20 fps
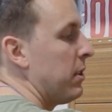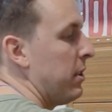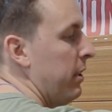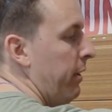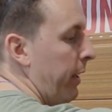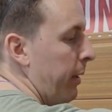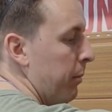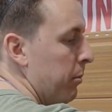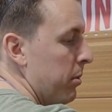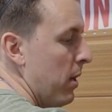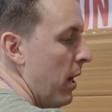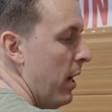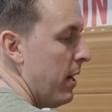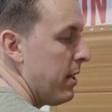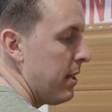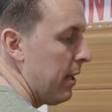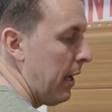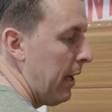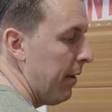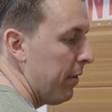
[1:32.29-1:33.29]
seams
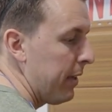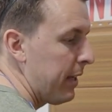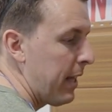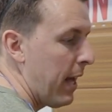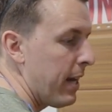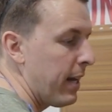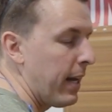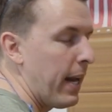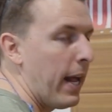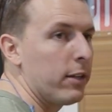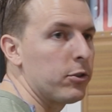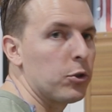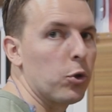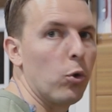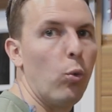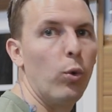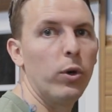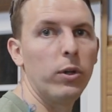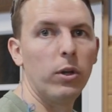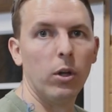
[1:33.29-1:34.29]
to give it that
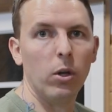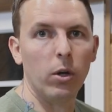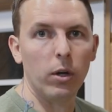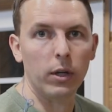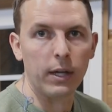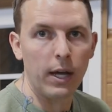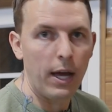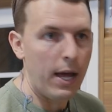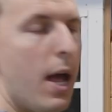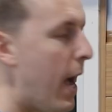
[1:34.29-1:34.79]
natural wood look.